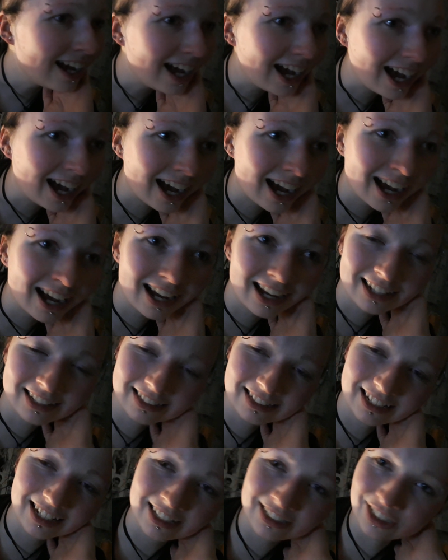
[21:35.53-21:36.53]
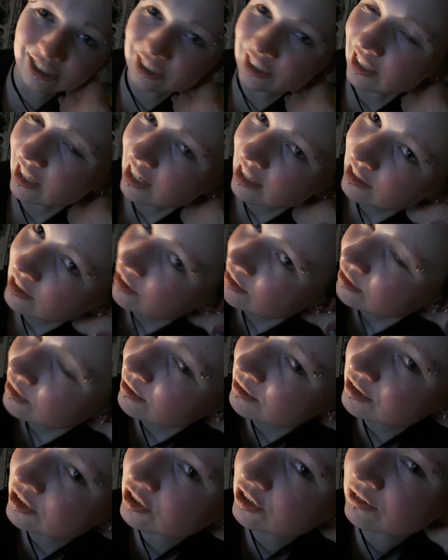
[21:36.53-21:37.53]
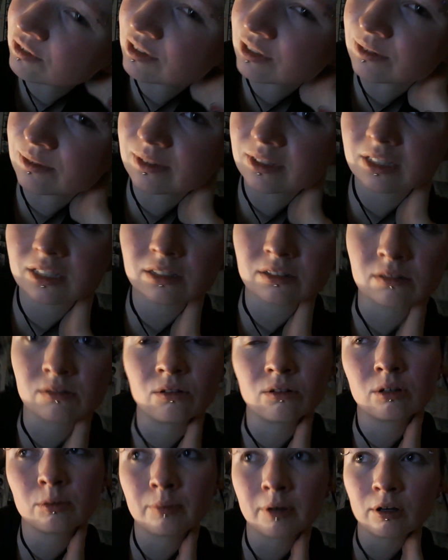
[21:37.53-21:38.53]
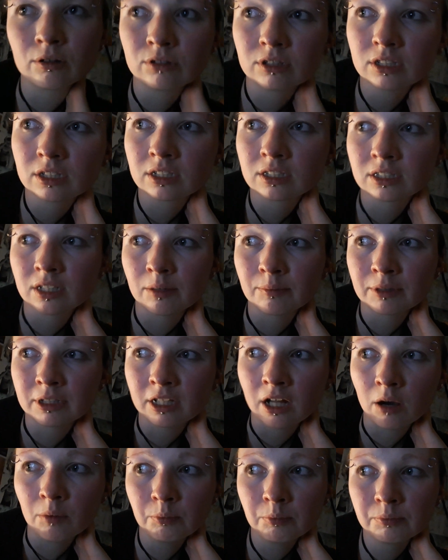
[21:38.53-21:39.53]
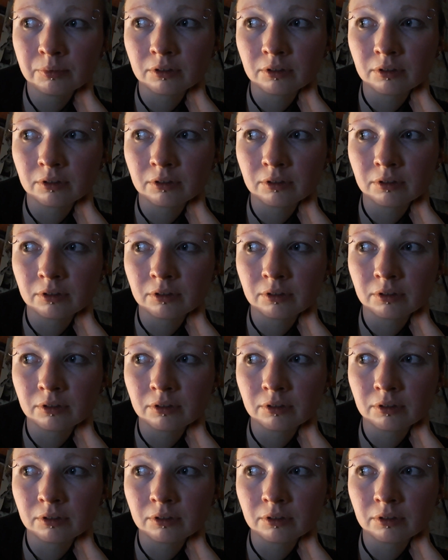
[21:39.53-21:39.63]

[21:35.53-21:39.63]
And I don't know, I just really want to talk about it because I've been up